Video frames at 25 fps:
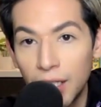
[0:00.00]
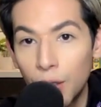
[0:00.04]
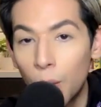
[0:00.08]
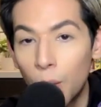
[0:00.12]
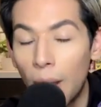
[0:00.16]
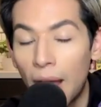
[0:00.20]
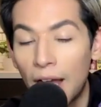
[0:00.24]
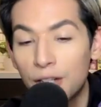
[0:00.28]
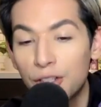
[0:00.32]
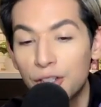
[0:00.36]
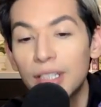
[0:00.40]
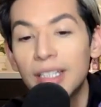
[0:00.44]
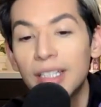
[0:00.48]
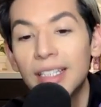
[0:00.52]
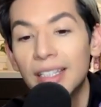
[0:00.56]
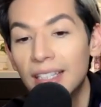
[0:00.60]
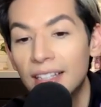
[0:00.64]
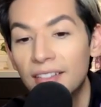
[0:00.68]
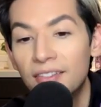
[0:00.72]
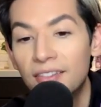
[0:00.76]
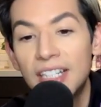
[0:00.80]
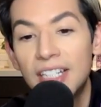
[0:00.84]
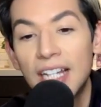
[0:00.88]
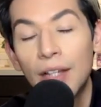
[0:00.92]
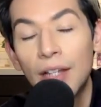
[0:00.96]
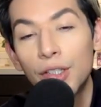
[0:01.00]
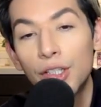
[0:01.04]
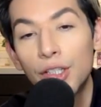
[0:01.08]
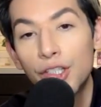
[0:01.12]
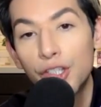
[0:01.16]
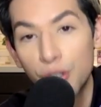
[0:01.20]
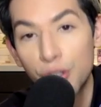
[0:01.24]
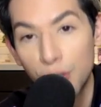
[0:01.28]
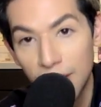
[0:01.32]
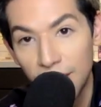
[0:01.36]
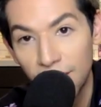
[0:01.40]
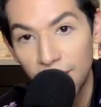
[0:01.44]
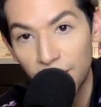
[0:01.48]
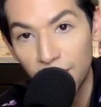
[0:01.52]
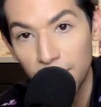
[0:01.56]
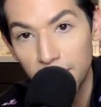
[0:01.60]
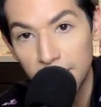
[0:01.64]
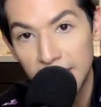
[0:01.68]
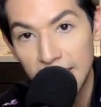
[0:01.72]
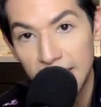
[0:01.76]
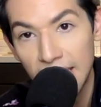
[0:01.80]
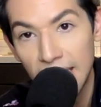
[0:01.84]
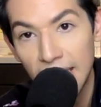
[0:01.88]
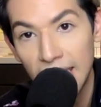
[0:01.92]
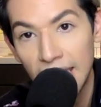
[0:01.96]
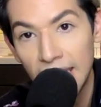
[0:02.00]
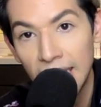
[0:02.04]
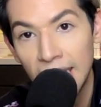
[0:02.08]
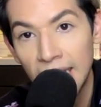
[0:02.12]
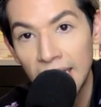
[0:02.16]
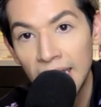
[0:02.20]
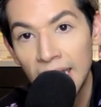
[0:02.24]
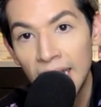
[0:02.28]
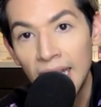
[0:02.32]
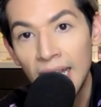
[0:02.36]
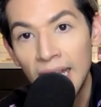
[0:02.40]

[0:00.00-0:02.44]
who actually lived down the street from Siggy.